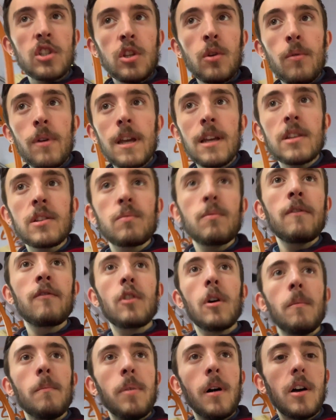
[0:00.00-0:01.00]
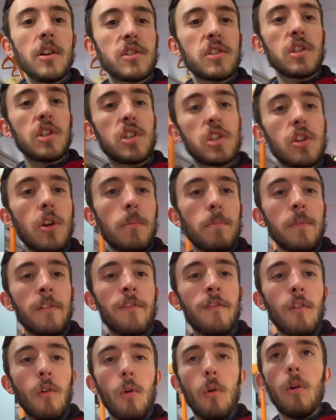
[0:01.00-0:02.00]
do it as we've gone past the stop
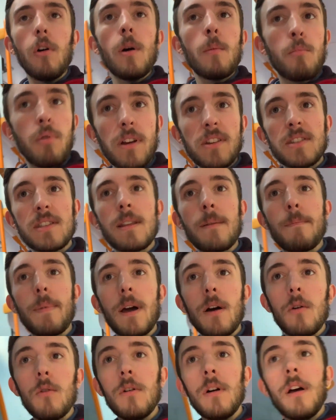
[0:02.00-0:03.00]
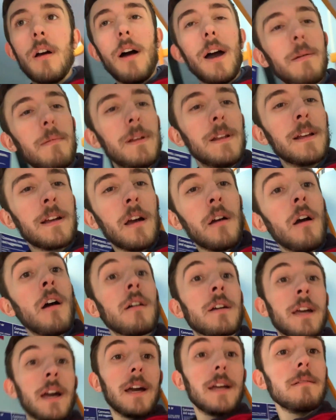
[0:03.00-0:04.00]
before, press the bell, I immediately go,
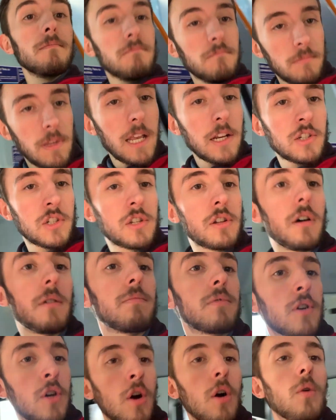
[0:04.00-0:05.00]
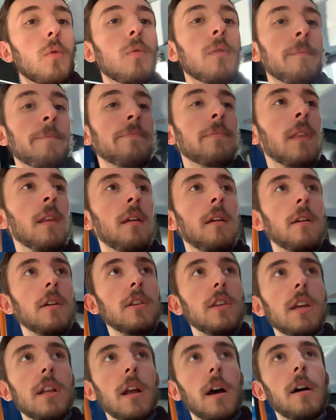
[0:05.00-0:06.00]
okay, next stop, cool.
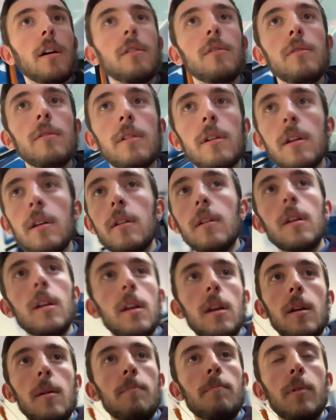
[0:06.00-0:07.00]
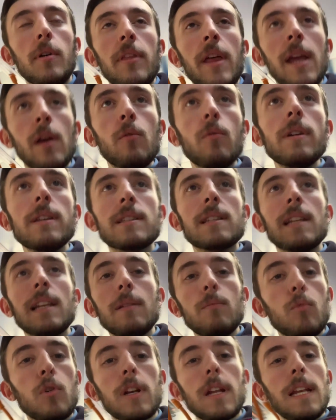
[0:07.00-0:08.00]
You know, but they always
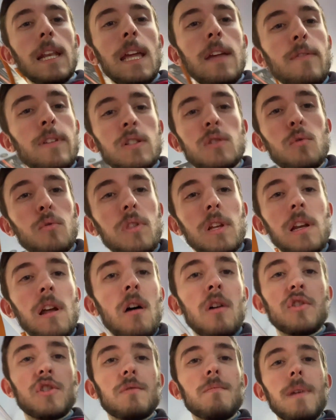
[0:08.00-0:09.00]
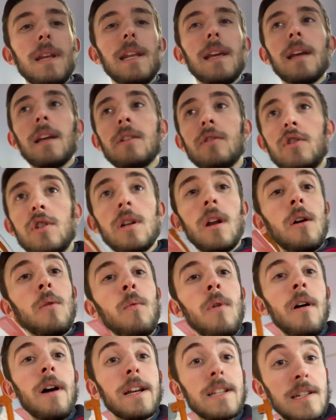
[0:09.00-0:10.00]
want to leave it till the last minute. Do you know
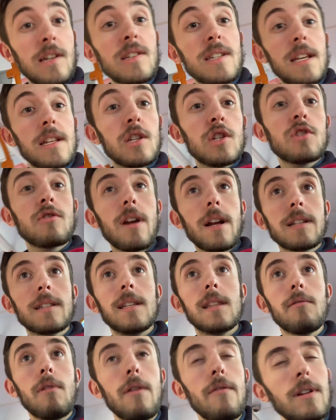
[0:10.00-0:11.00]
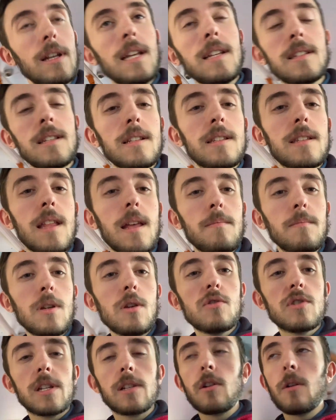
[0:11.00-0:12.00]
why? It's because they're distracted. They're either listening to their
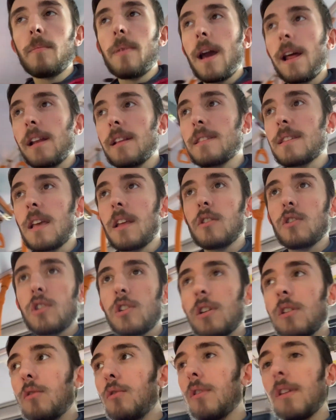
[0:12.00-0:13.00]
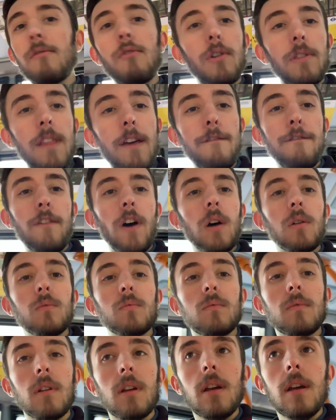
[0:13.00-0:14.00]
music, not paying attention, or they're on their
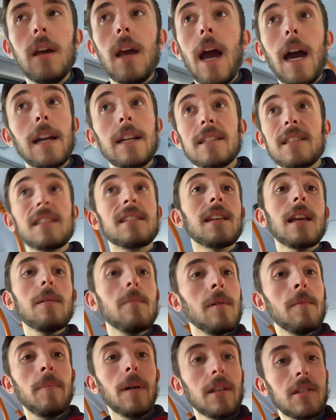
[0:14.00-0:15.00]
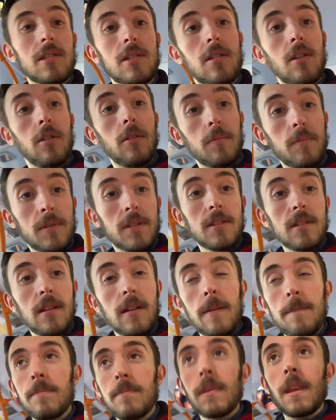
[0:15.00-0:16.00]
phone. And it's the same at bus stops.
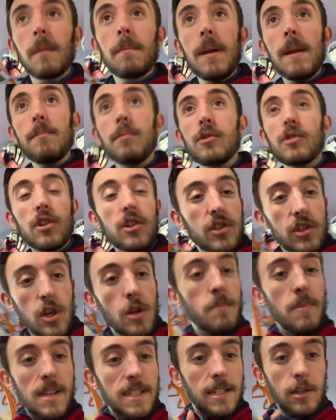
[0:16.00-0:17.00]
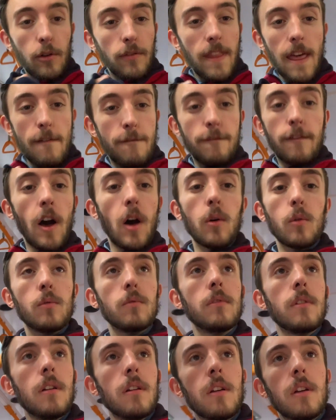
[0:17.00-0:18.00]
People are just too busy on their
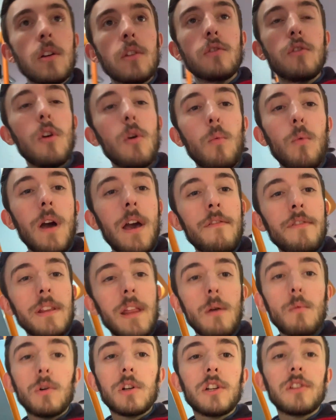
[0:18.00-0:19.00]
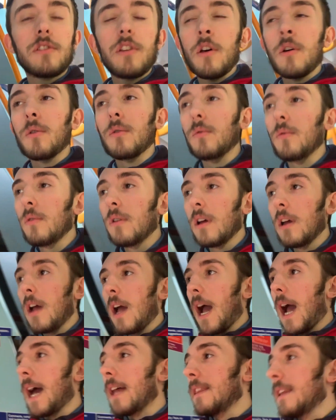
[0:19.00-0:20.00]
phone, doing whatever they want to do,
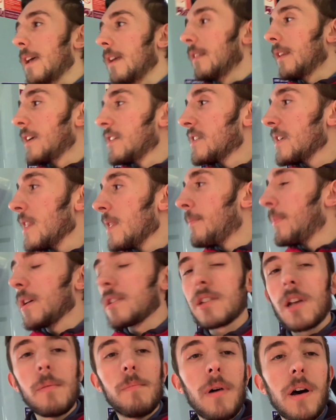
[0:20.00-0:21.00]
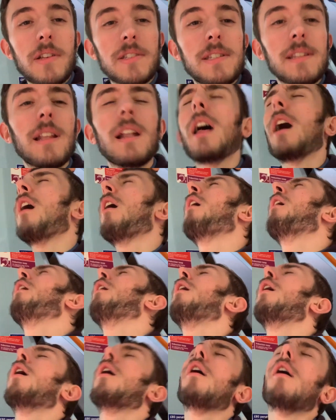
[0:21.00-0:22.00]
and then they see the bus go past and they're like,
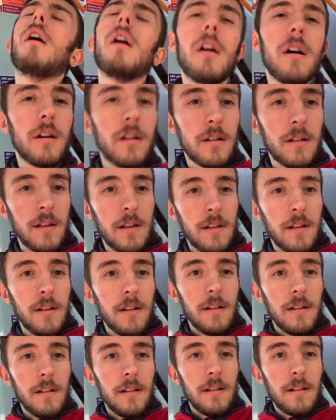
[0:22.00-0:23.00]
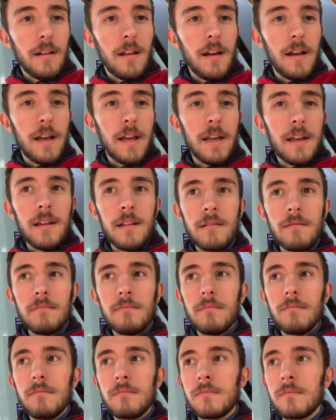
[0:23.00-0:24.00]
oh, like,
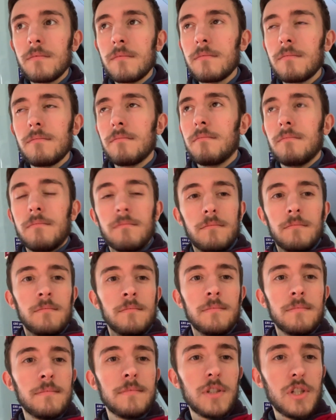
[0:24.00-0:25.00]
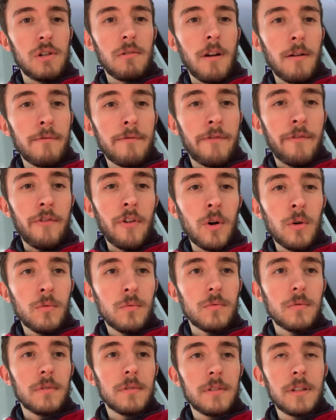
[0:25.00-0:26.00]
it's your own
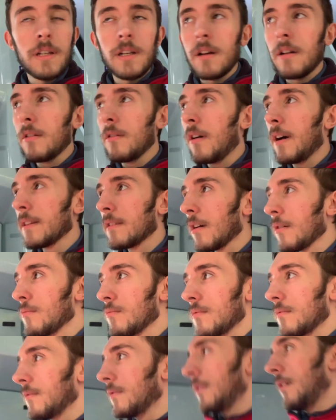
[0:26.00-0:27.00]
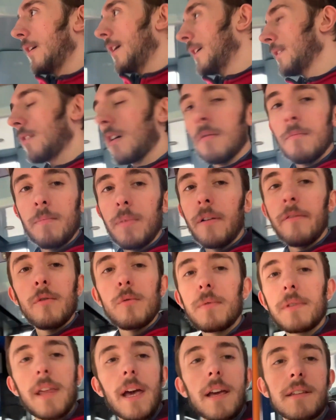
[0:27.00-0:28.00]
fault, you know. I don't bother
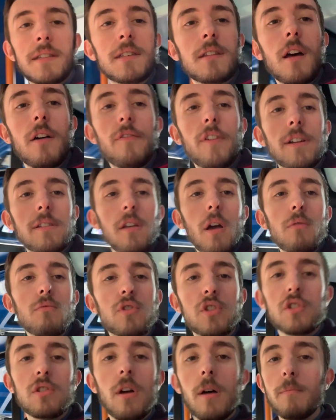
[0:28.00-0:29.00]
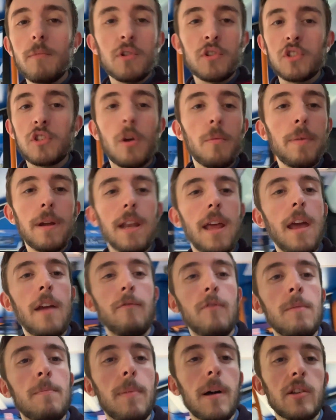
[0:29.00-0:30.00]
with that stuff. I'm not stopping at
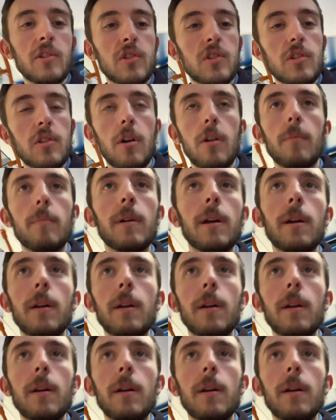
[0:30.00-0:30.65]
every bus stop